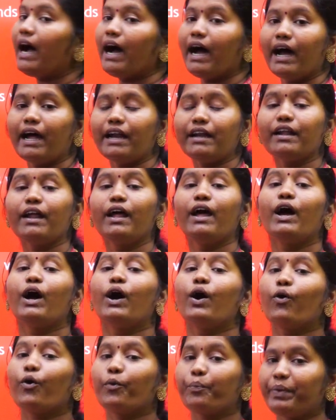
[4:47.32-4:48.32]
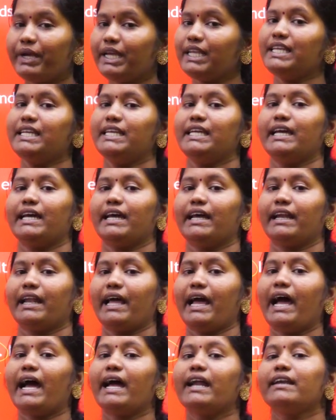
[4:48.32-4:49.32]
or opinion
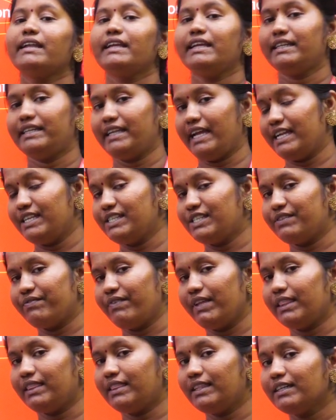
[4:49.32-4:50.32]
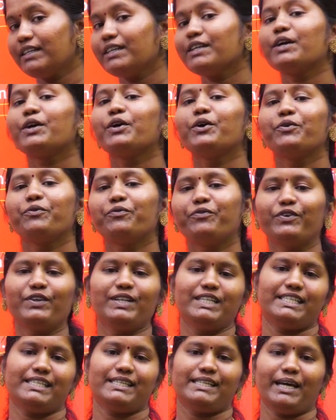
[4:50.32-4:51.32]
and it ends with the
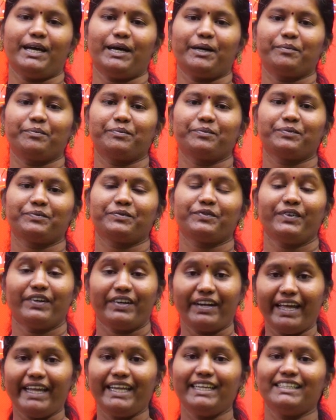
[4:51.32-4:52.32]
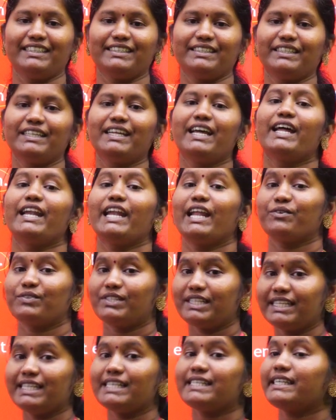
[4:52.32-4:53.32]
full stop. Right? Now
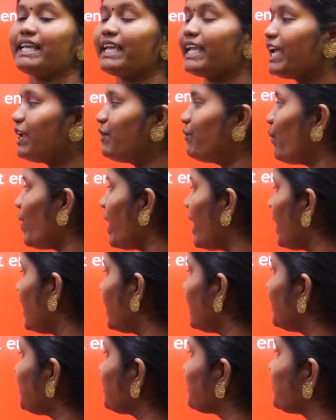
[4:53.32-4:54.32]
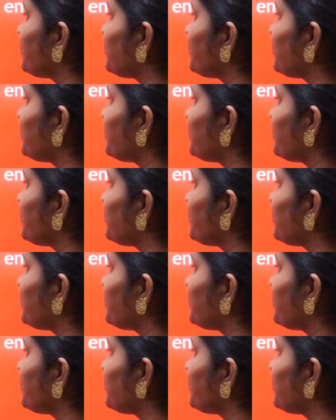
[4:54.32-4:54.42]
see the second one.